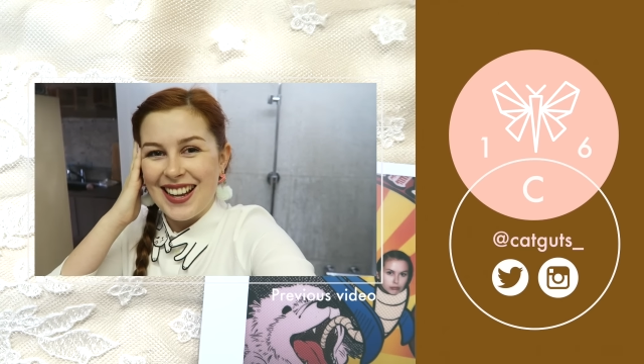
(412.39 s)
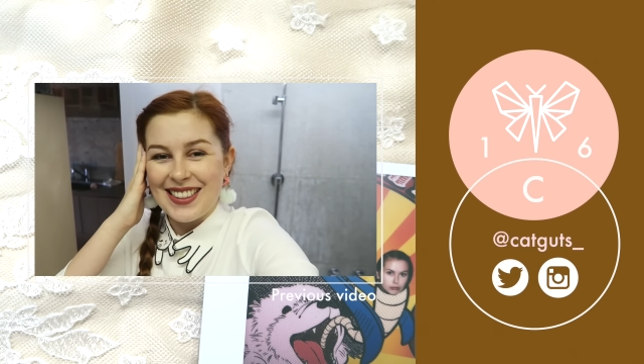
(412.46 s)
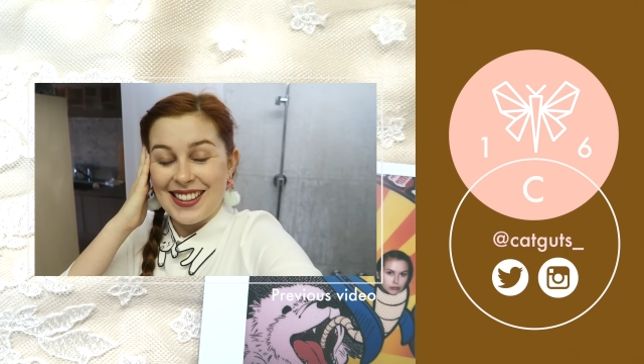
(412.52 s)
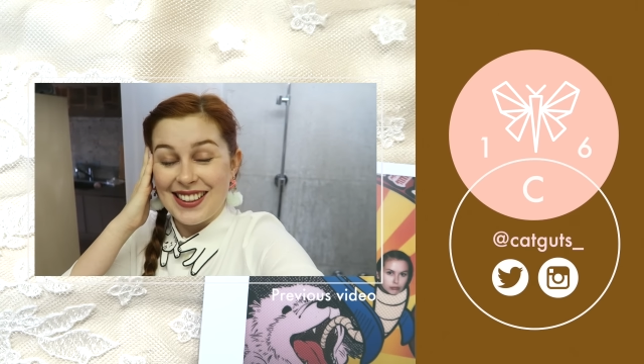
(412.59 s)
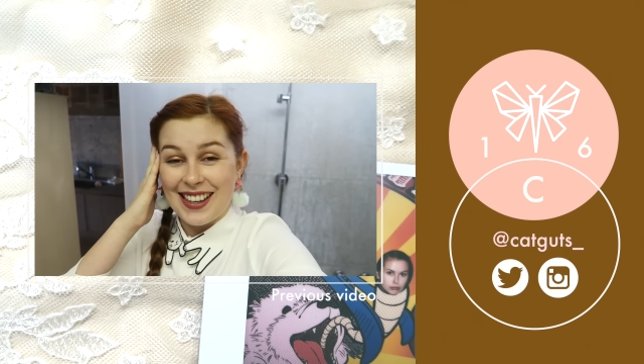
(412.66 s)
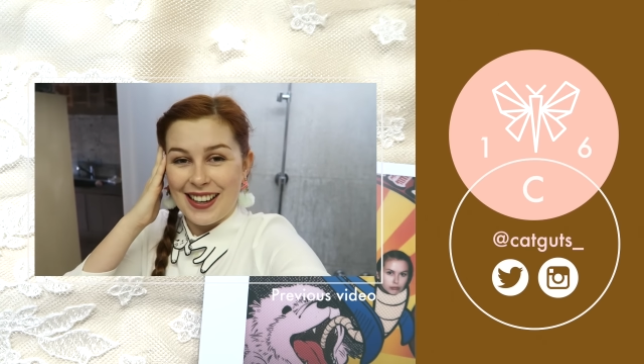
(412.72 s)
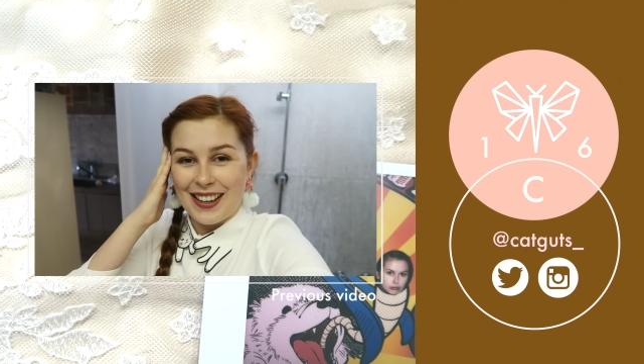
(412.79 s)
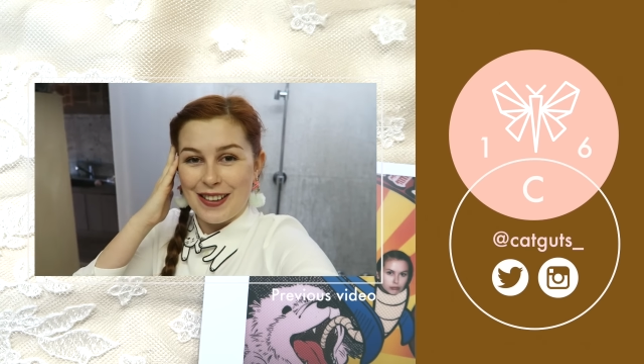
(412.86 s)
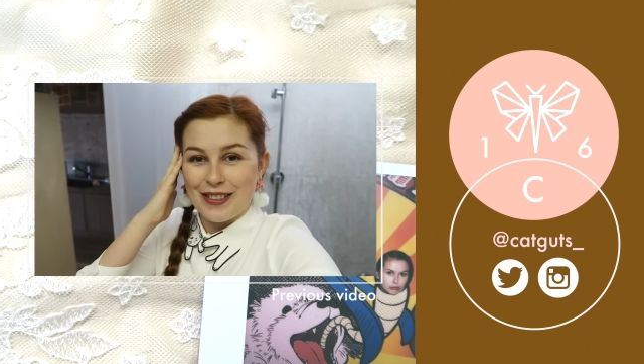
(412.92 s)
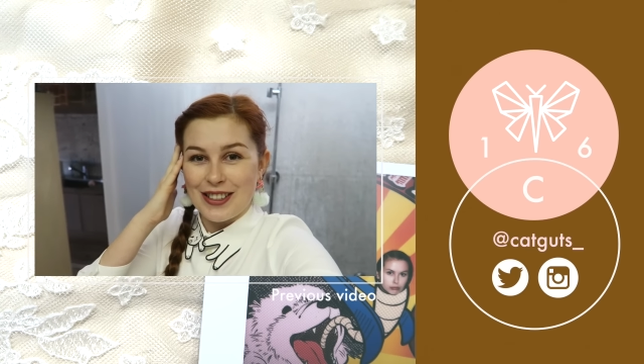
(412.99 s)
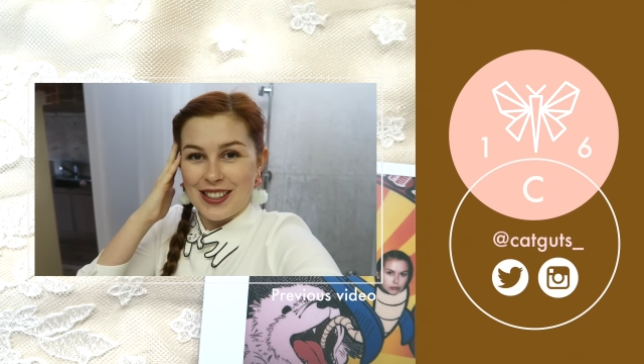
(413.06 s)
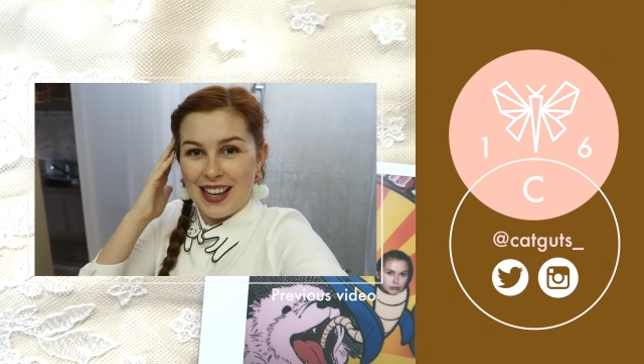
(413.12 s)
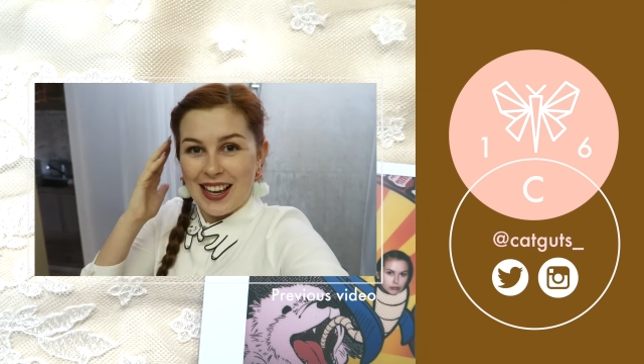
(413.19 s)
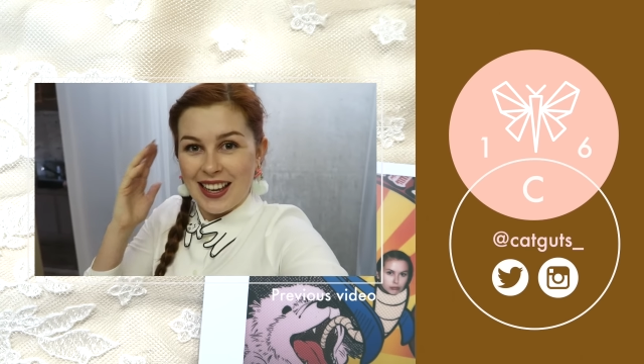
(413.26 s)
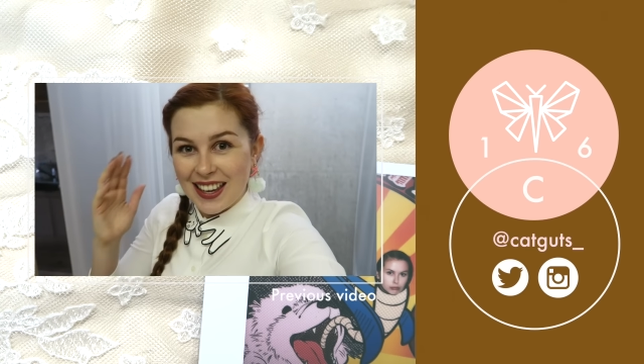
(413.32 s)
and the lady
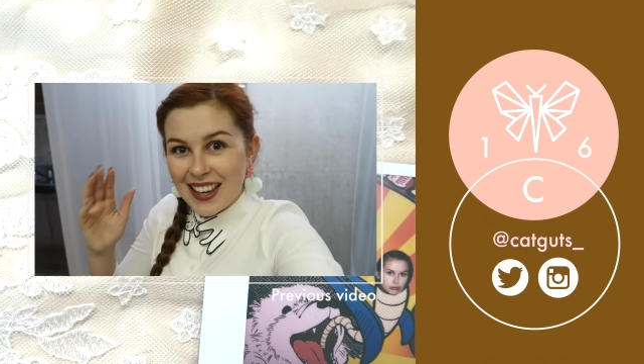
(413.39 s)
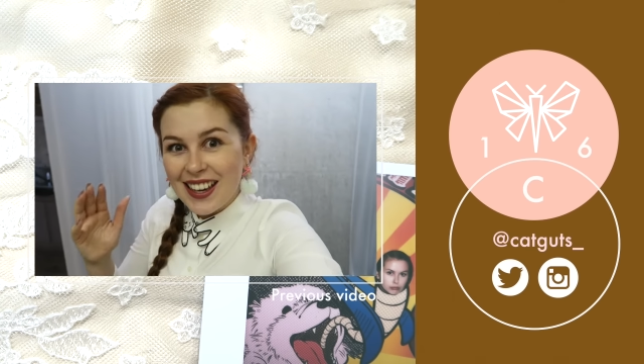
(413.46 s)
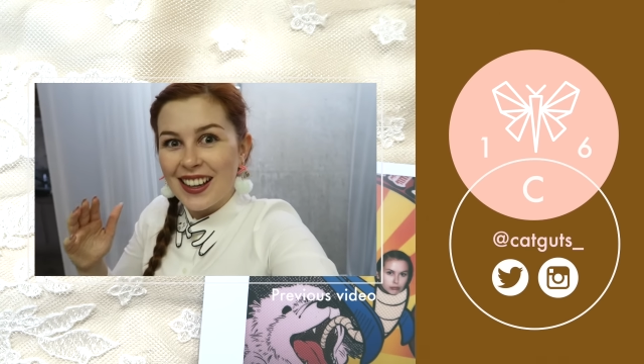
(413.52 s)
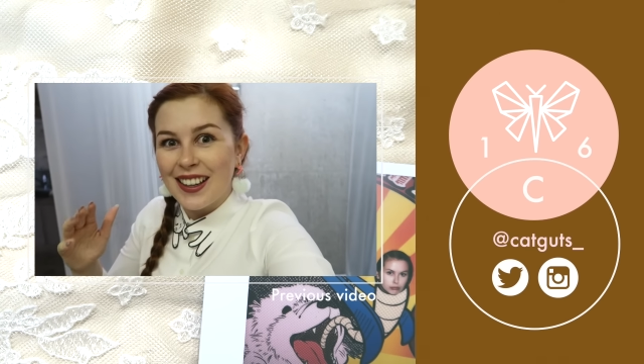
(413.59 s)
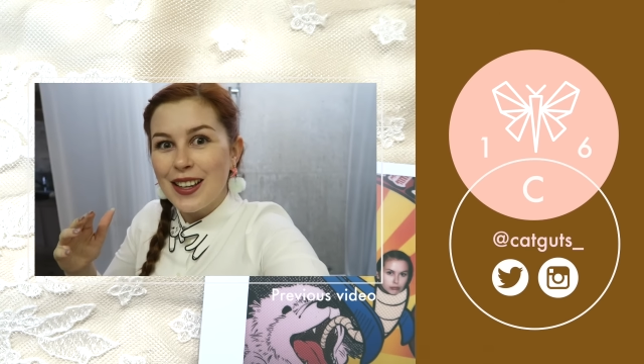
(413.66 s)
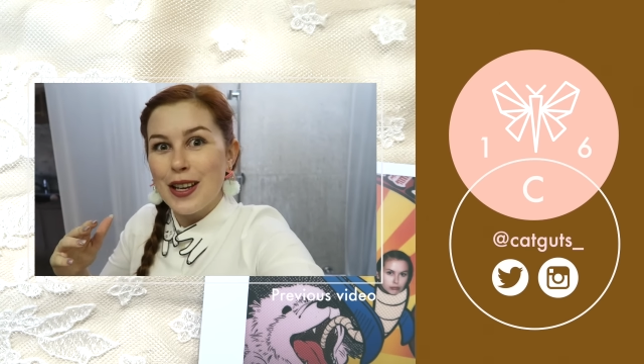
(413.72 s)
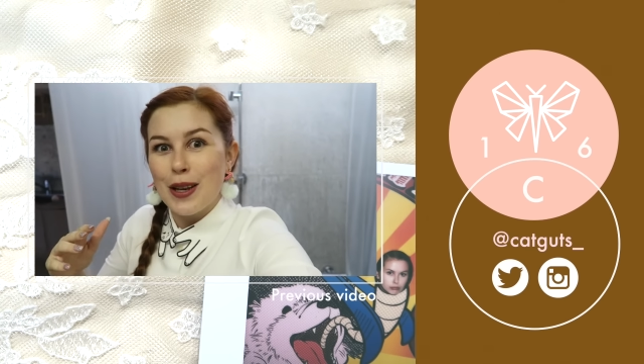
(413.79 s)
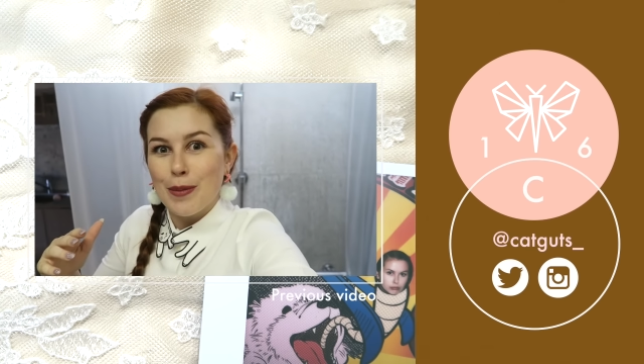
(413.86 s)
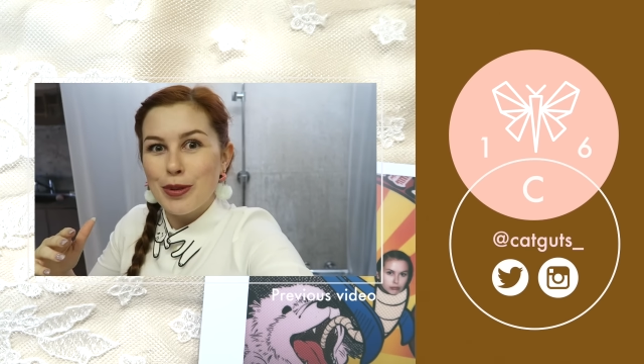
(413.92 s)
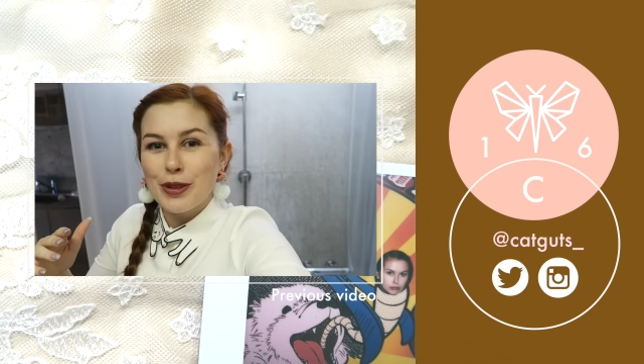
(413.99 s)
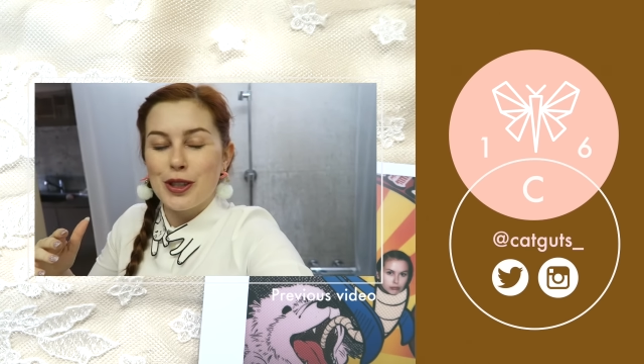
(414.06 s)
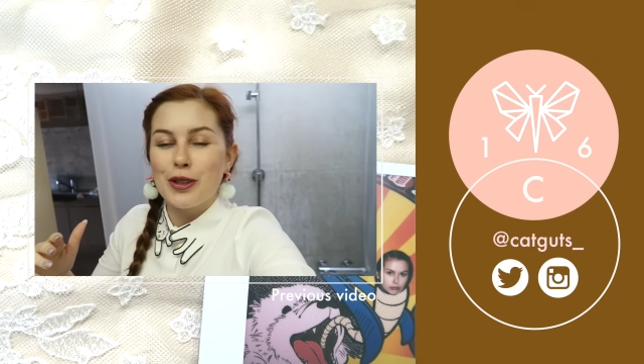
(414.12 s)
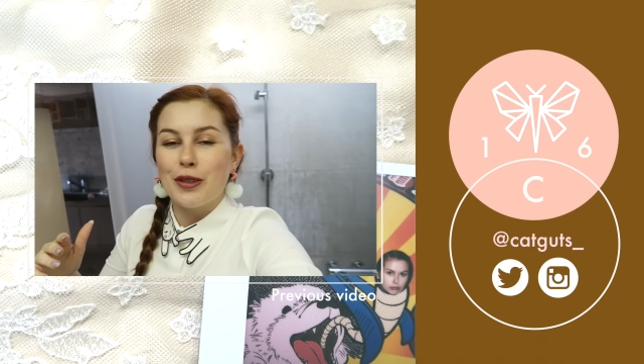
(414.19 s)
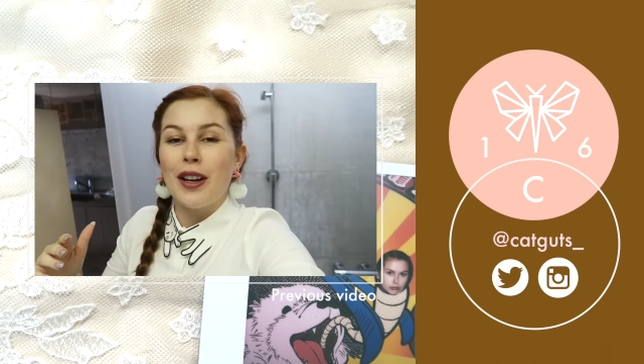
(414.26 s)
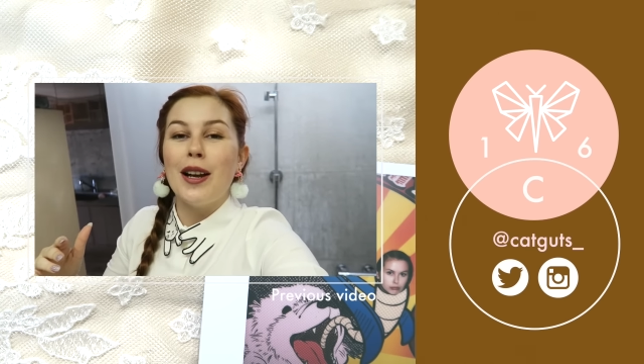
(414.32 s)
was like, here,
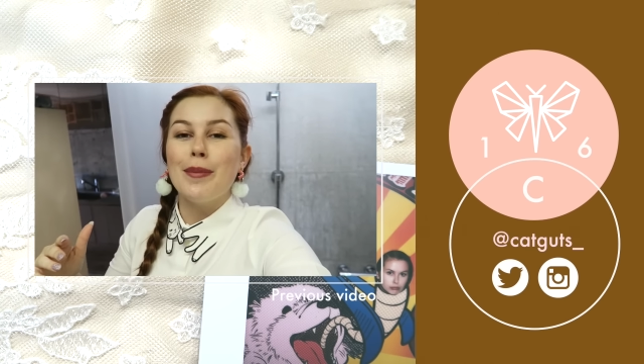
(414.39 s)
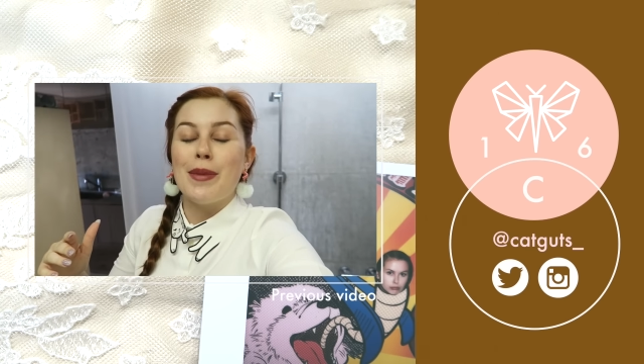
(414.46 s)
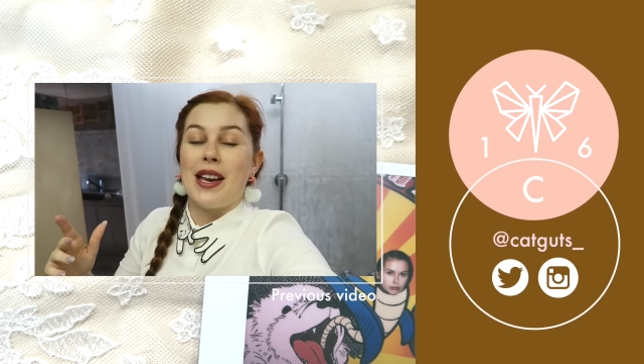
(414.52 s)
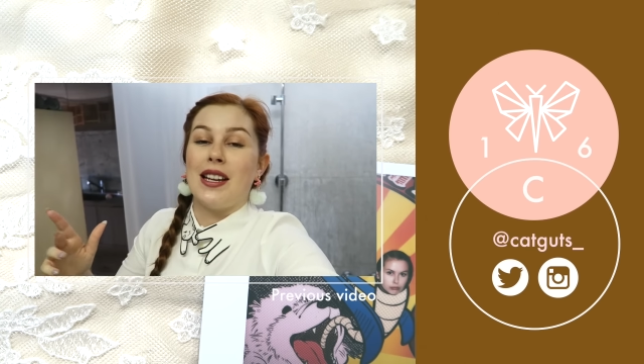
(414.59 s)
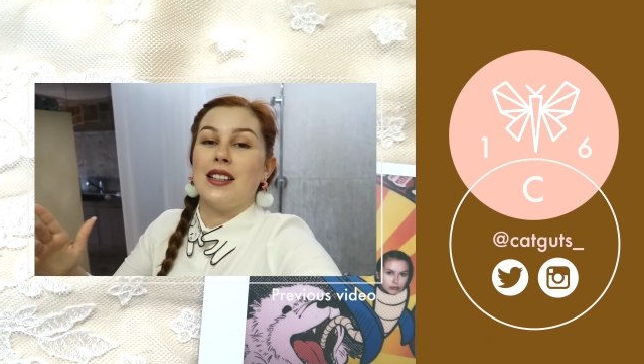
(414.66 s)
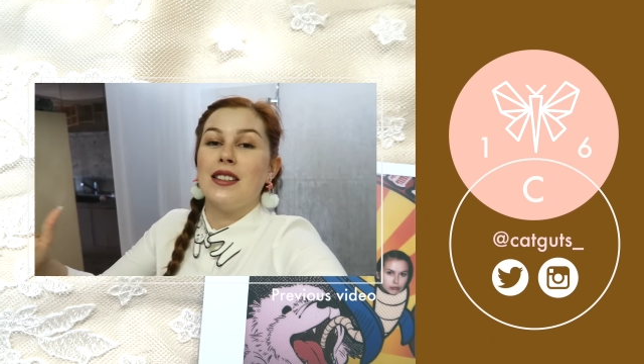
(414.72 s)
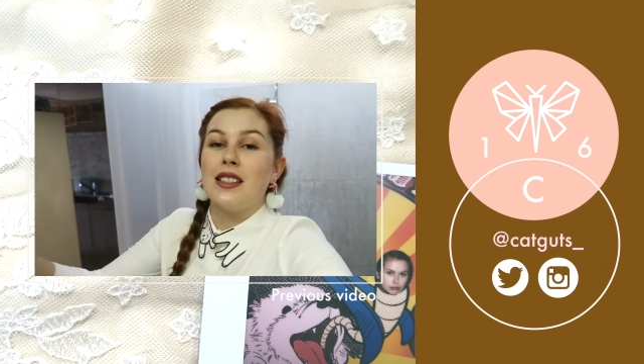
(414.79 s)
put your arm out,